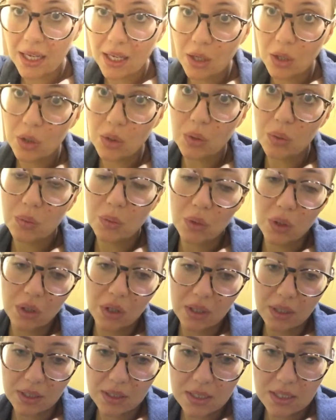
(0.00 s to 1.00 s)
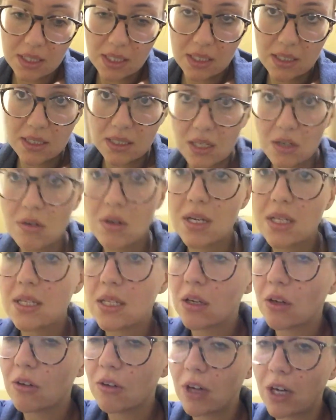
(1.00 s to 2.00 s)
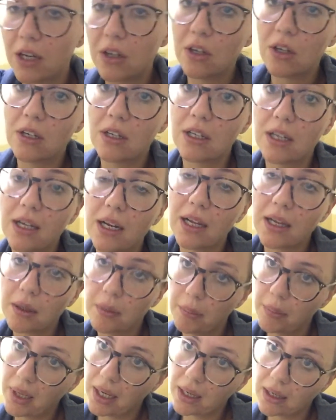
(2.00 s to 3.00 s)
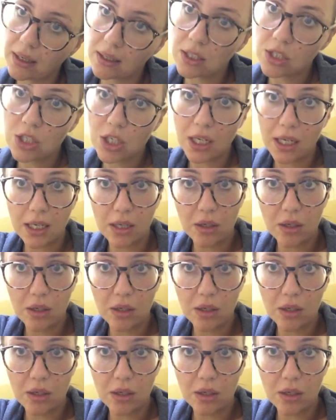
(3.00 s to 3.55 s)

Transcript: I go walk and see the sunrise in a crater and then I come back and check